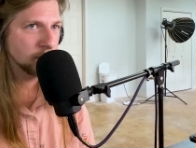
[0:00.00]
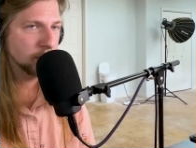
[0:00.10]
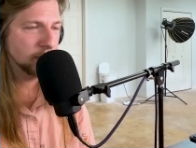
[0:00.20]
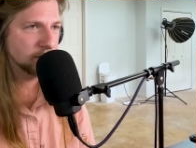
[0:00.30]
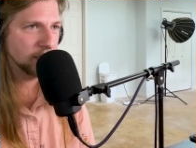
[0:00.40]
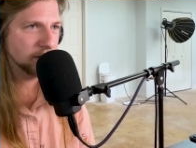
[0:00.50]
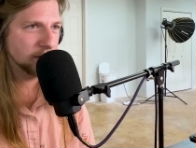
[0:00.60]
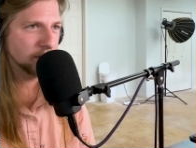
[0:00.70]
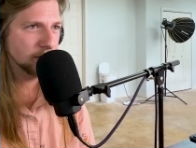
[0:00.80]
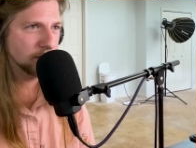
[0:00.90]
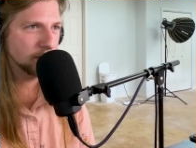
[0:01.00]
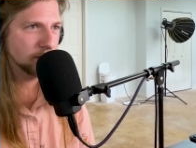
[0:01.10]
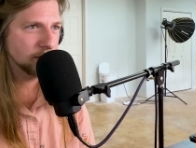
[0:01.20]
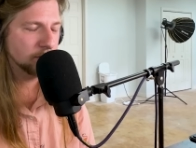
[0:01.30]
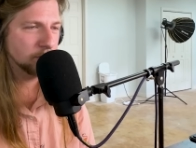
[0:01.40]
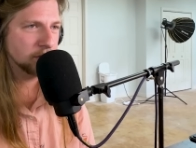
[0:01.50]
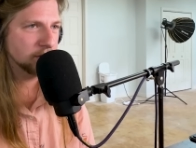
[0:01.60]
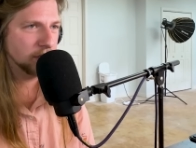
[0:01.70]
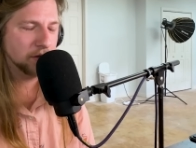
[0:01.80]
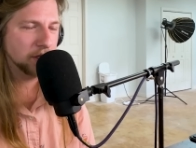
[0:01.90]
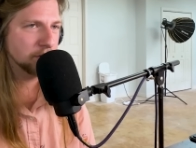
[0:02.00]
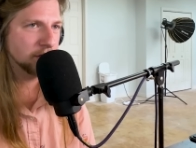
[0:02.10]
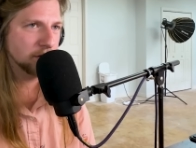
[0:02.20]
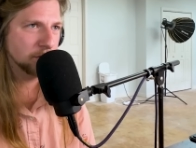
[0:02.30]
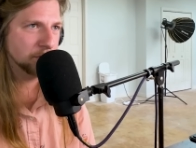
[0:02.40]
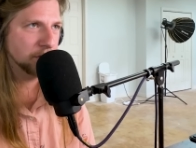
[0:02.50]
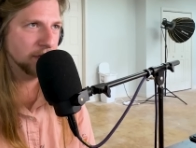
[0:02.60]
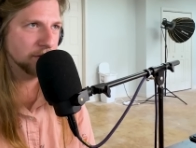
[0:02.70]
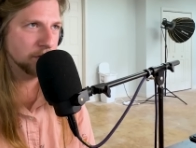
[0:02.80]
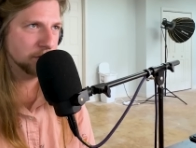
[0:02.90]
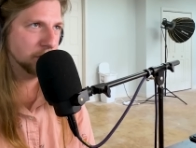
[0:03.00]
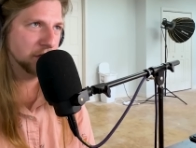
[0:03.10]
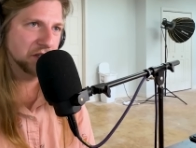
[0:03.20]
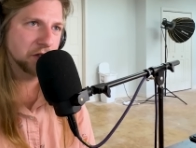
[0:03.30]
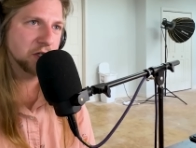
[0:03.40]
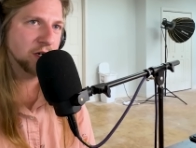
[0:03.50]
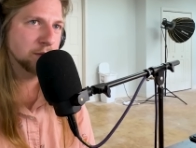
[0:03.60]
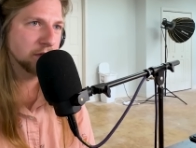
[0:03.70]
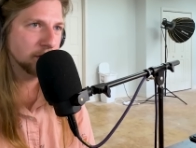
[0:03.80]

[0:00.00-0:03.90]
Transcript: Is that the. What does that grade 3 do if you have overtrigger in your drop?